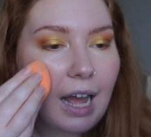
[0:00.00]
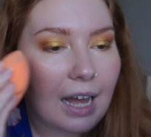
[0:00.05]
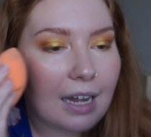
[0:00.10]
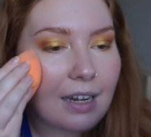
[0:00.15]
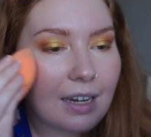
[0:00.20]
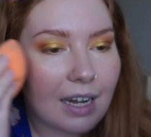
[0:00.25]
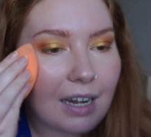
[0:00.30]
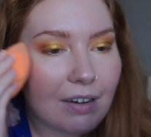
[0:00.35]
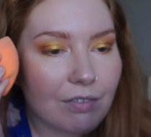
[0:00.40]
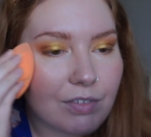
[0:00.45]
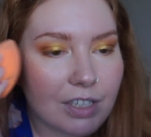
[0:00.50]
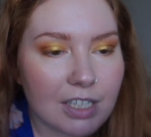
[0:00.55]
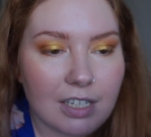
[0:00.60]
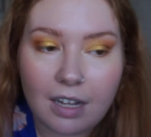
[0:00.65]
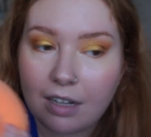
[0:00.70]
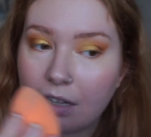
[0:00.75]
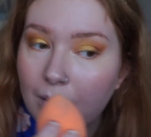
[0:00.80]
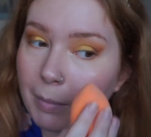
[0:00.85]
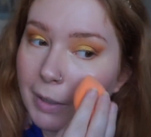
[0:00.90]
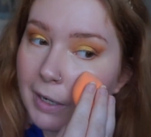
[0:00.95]
and in
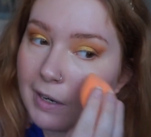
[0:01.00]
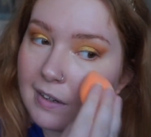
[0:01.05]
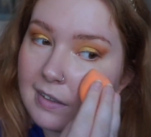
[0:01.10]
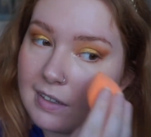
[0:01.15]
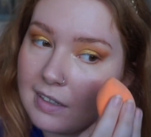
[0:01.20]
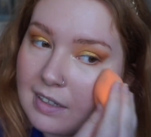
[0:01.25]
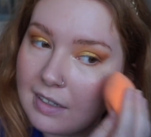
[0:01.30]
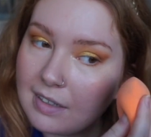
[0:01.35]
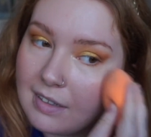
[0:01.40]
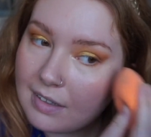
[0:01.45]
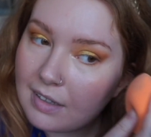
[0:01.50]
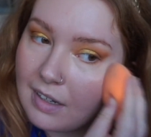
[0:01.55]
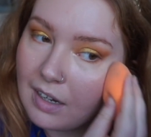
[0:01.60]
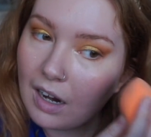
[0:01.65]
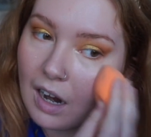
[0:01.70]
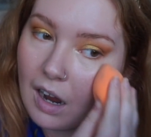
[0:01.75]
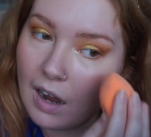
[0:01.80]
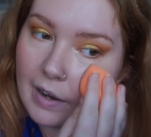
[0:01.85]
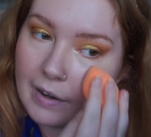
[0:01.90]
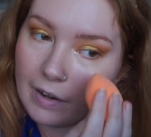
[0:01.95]
return the Burgundians
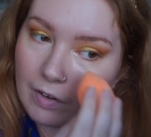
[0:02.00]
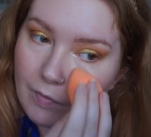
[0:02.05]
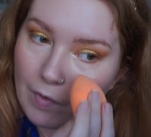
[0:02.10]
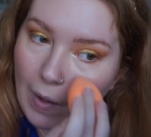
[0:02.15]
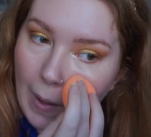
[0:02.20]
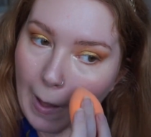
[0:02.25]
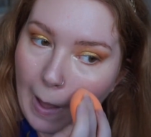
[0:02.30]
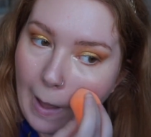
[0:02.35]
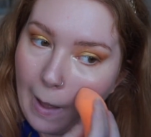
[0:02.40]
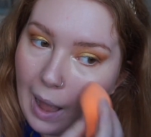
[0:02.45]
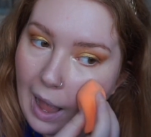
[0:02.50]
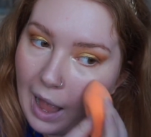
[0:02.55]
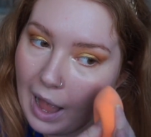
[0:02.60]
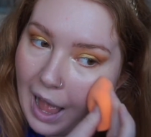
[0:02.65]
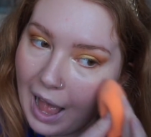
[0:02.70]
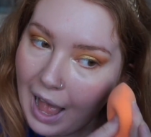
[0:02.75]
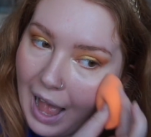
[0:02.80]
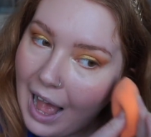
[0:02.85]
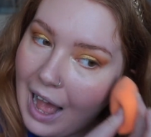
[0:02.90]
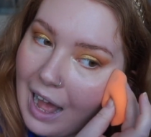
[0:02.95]
can kind of
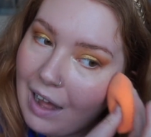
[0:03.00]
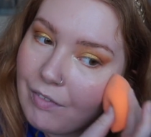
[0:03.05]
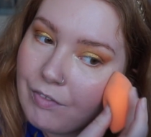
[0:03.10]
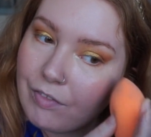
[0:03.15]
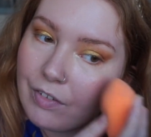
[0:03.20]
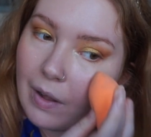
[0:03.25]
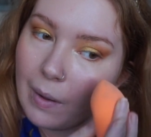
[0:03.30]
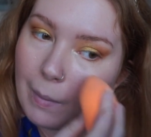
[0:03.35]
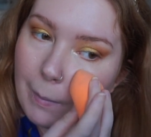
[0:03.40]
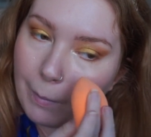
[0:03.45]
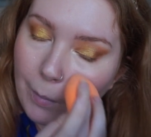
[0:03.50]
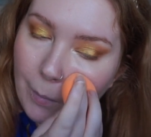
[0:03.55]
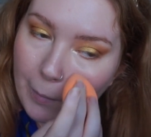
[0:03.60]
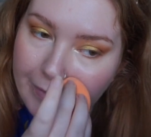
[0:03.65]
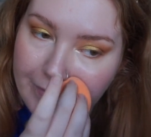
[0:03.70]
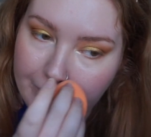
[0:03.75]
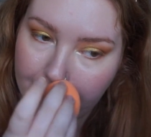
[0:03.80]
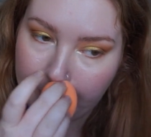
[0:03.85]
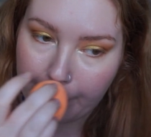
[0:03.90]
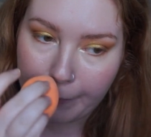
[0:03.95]
have more
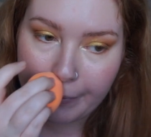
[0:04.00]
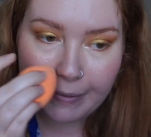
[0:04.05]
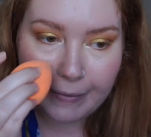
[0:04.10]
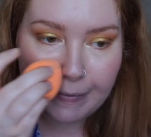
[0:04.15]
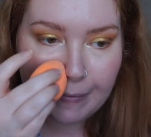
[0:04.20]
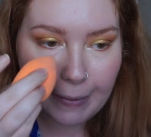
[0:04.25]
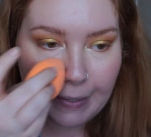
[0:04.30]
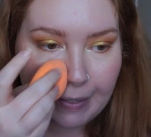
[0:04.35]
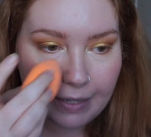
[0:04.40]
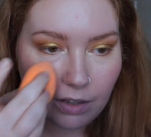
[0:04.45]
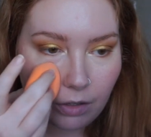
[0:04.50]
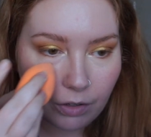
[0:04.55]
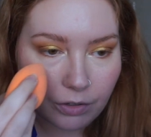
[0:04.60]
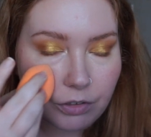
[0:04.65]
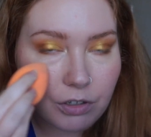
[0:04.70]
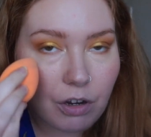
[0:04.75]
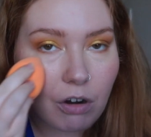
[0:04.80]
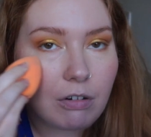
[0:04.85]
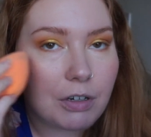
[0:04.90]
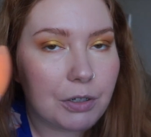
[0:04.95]
influence in those
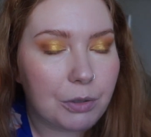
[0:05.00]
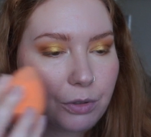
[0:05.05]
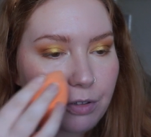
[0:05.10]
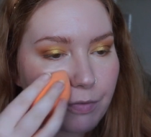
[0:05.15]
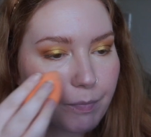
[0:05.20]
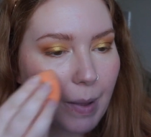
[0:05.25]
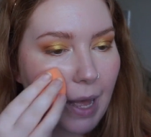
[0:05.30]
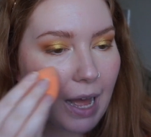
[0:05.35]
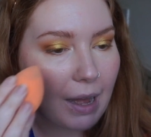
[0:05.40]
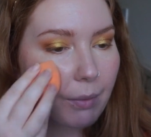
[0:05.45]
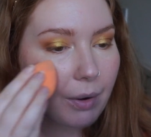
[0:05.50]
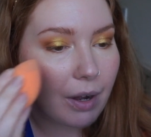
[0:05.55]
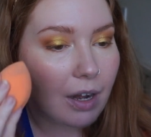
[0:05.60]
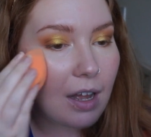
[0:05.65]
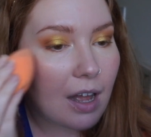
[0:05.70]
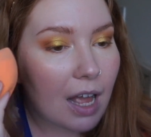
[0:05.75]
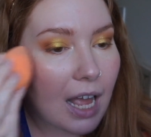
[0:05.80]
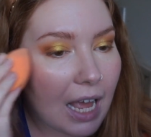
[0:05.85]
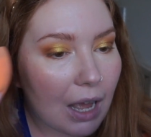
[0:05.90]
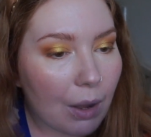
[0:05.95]
corridors of power
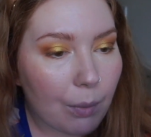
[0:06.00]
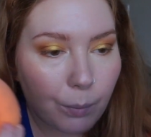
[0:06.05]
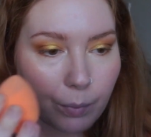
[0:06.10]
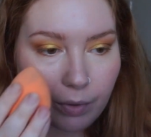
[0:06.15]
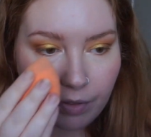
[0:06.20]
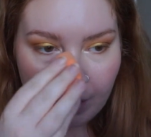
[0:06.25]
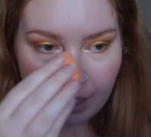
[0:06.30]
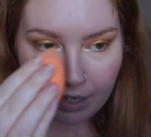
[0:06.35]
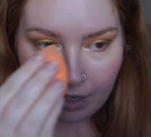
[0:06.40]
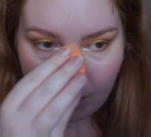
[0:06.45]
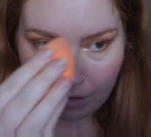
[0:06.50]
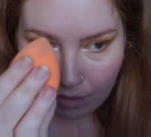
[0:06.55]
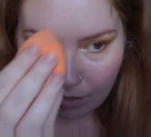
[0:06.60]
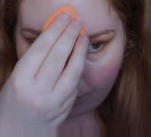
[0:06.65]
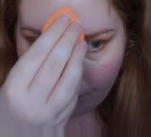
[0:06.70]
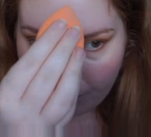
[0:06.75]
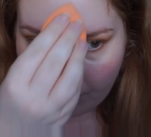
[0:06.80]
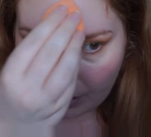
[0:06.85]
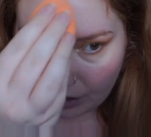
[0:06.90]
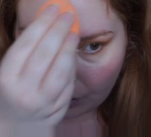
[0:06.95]
within the
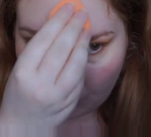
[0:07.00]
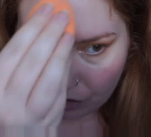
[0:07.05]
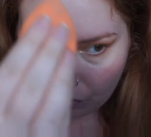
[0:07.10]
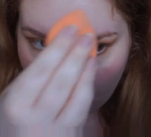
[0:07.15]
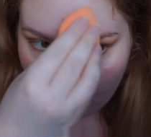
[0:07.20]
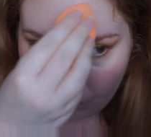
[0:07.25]
French